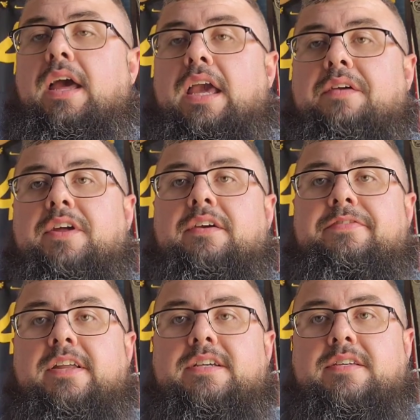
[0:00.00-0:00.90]
even if
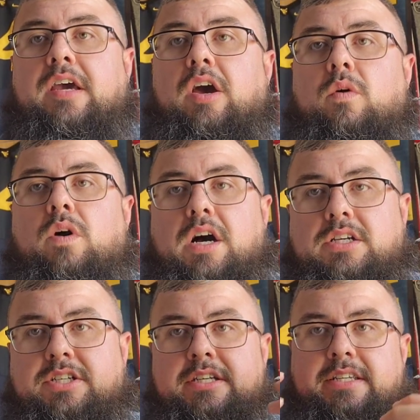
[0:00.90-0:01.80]
it is a
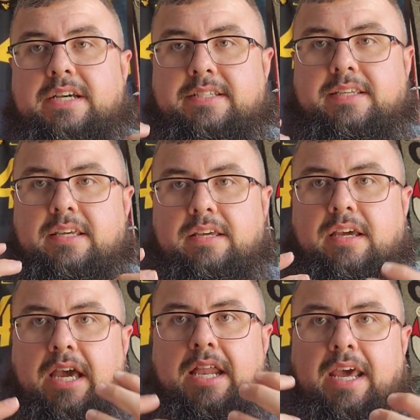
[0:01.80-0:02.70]
co-wash, it does
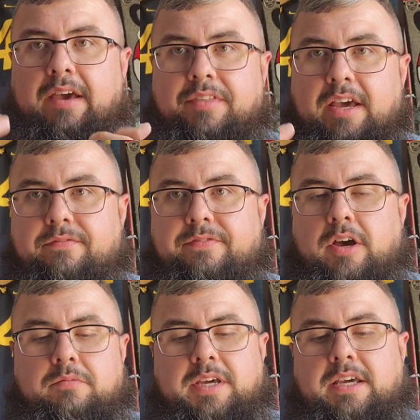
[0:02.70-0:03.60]
kind of have that
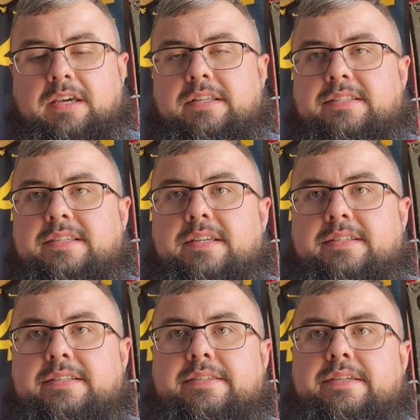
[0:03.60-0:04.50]
foaming
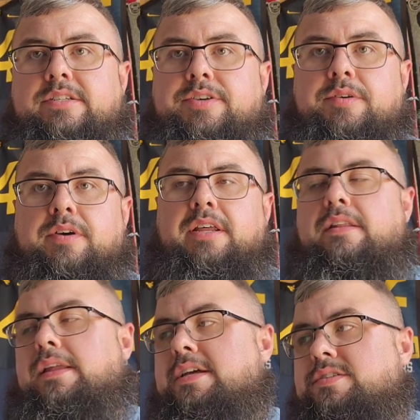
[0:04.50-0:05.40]
consistency to it,
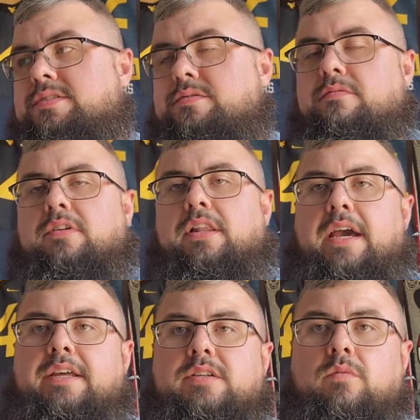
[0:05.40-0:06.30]
and that's
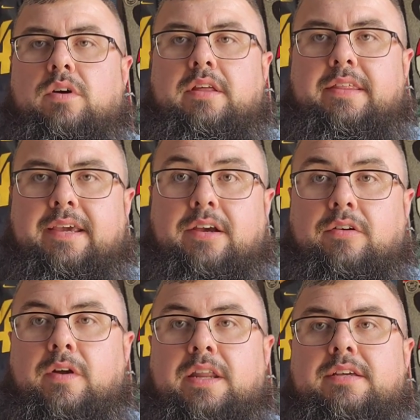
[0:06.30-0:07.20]
related to one of the
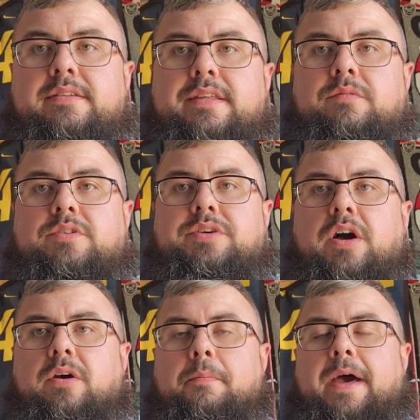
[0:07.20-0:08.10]
ingredients that we'll
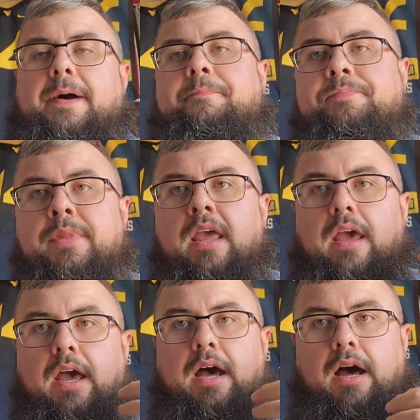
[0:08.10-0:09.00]
talk about.
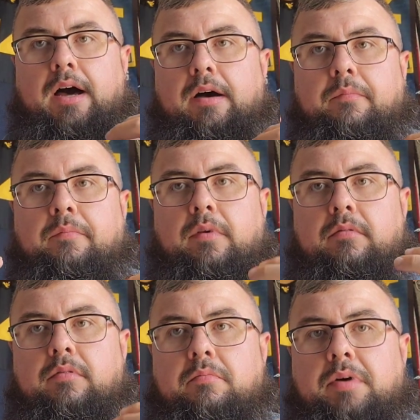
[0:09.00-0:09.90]
Um,
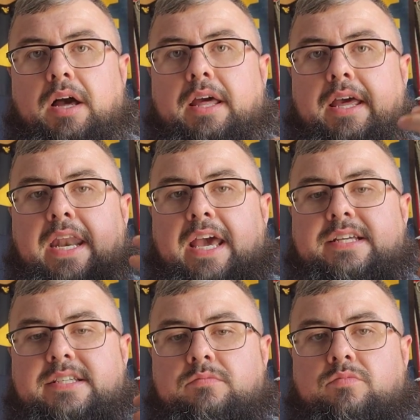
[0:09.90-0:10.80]
but it
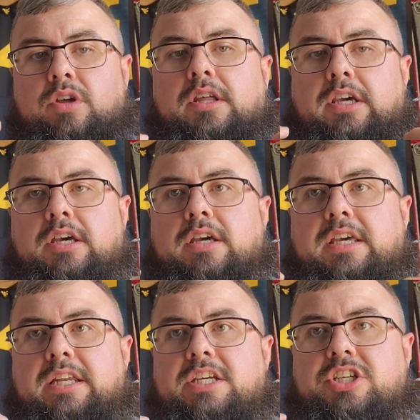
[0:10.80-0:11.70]
has some really good
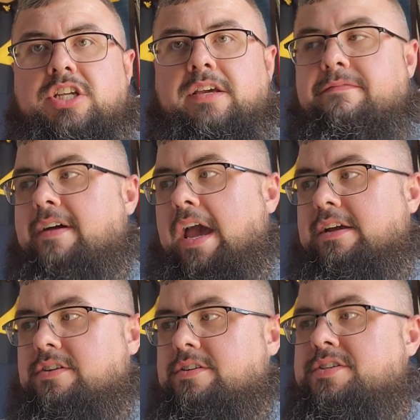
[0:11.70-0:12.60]
conditioning
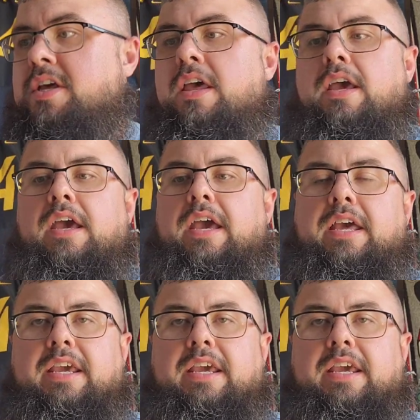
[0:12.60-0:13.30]
factors. And